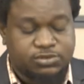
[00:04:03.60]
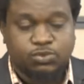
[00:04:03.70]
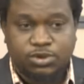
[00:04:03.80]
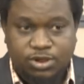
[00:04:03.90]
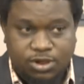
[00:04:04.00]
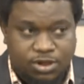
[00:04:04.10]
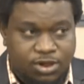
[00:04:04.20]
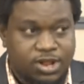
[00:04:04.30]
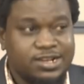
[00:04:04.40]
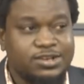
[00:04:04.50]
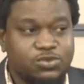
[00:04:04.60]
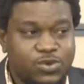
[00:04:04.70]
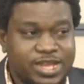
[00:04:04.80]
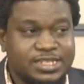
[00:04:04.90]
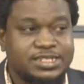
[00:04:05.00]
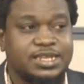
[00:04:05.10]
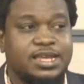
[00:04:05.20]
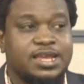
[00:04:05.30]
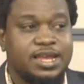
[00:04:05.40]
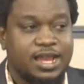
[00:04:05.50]
will always
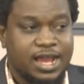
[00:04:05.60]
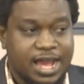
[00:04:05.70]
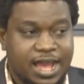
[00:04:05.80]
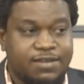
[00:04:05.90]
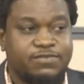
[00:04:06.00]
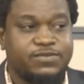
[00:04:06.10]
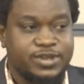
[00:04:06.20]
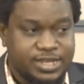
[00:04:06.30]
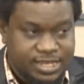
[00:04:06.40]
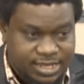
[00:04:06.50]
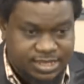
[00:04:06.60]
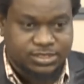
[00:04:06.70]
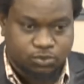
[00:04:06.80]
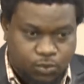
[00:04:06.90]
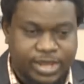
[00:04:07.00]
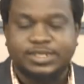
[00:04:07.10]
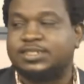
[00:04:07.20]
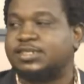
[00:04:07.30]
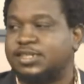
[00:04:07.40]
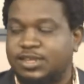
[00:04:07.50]
have its
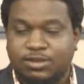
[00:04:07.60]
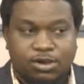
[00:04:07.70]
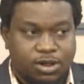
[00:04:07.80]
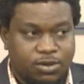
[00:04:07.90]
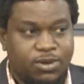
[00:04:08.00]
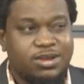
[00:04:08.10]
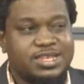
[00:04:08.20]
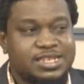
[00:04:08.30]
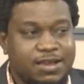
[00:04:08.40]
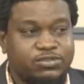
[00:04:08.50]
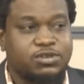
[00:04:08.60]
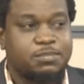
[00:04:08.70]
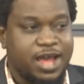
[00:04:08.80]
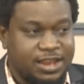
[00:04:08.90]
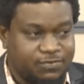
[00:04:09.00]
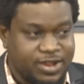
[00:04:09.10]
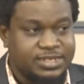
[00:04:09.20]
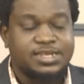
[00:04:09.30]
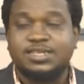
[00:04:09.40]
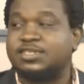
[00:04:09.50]
weight. Will always have some
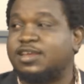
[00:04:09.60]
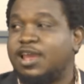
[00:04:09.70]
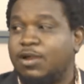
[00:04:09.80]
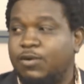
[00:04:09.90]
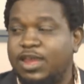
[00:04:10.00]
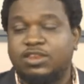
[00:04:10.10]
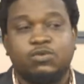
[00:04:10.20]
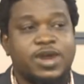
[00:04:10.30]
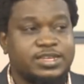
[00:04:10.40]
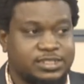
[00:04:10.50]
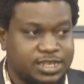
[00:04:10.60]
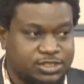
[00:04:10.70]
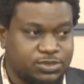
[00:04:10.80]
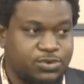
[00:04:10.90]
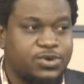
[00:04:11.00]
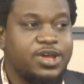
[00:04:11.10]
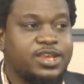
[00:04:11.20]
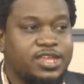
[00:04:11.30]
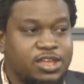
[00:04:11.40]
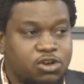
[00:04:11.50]
advantages. Why do I say so?
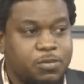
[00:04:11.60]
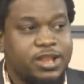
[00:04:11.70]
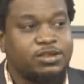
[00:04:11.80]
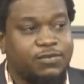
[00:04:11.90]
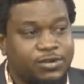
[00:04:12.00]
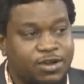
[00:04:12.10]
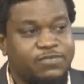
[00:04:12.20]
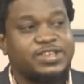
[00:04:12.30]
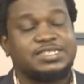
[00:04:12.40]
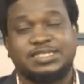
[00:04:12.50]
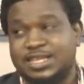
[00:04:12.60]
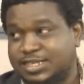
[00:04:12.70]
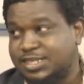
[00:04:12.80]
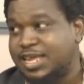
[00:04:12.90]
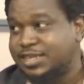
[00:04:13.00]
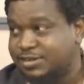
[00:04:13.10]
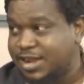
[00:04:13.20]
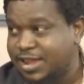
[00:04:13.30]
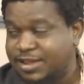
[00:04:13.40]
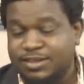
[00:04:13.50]
The incumbent governor of a state in
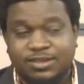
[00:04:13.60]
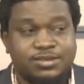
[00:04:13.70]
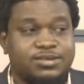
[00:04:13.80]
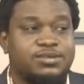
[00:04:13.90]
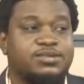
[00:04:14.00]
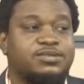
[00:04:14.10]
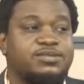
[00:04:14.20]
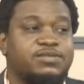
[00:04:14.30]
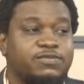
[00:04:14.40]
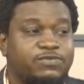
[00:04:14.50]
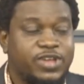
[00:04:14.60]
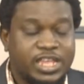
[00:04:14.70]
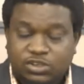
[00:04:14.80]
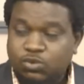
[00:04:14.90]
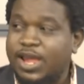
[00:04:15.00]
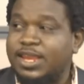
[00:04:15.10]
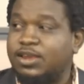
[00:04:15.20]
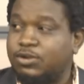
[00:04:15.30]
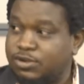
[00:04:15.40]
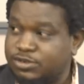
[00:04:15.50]
Nigeria
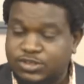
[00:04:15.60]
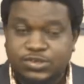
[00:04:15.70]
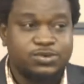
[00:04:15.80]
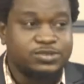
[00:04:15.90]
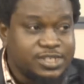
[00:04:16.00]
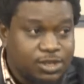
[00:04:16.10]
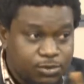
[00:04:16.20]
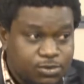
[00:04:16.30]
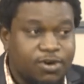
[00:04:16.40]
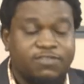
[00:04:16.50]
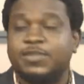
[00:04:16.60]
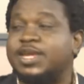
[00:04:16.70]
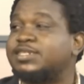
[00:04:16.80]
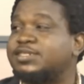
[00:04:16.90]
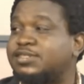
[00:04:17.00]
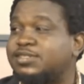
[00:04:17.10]
virtually controls the local governments.